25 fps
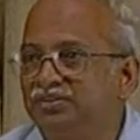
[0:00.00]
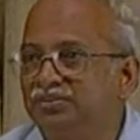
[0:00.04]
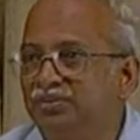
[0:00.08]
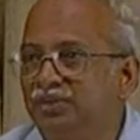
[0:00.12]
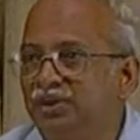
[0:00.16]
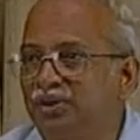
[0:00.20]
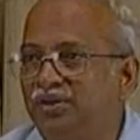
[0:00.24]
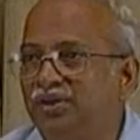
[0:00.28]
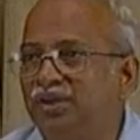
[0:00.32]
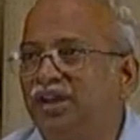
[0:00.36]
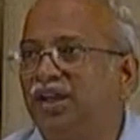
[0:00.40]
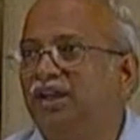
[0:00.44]

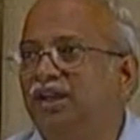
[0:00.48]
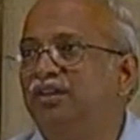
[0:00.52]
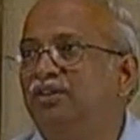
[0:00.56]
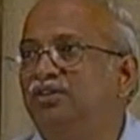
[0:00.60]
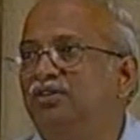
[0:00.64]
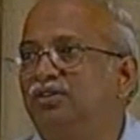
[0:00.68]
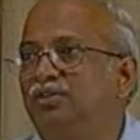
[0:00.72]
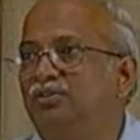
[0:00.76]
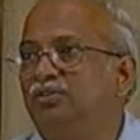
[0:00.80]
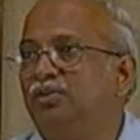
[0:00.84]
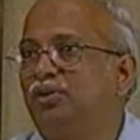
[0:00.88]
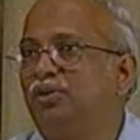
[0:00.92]
0.9
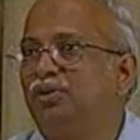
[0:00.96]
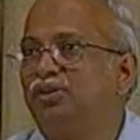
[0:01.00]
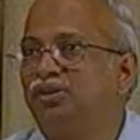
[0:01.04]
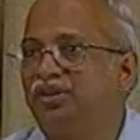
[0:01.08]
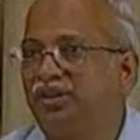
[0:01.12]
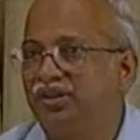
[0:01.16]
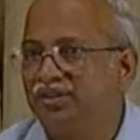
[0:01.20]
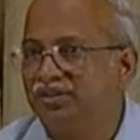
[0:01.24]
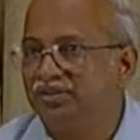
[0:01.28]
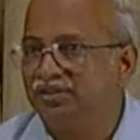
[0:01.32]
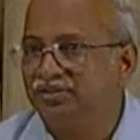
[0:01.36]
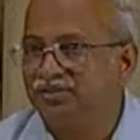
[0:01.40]
or
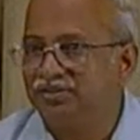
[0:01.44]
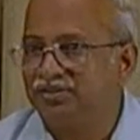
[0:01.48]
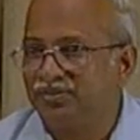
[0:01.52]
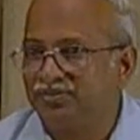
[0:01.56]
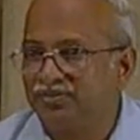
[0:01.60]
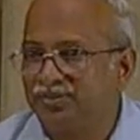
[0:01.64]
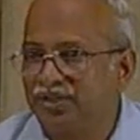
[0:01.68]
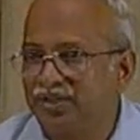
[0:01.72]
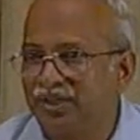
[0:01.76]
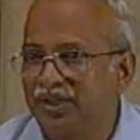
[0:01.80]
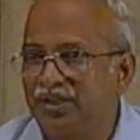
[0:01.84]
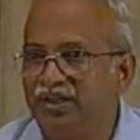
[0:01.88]
0.8 or
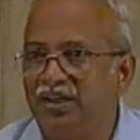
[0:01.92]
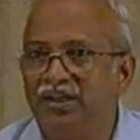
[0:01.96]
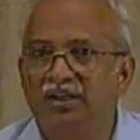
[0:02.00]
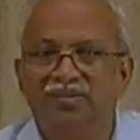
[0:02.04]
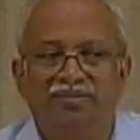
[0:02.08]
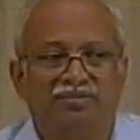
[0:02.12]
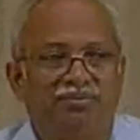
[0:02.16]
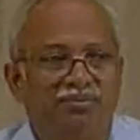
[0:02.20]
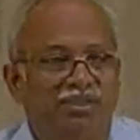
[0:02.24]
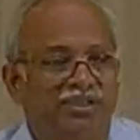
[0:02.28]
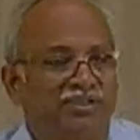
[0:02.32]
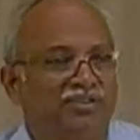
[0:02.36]
something like that
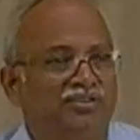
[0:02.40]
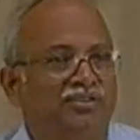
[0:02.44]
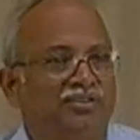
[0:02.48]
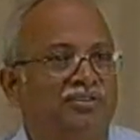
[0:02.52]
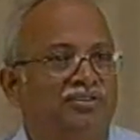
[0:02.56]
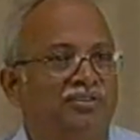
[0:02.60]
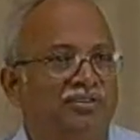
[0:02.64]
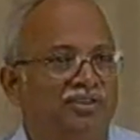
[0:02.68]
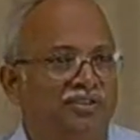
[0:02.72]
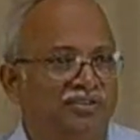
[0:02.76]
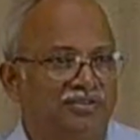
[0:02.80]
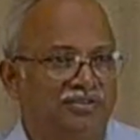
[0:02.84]
based on
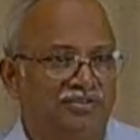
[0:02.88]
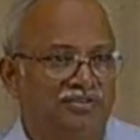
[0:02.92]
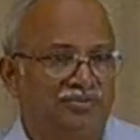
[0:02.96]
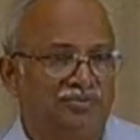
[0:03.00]
these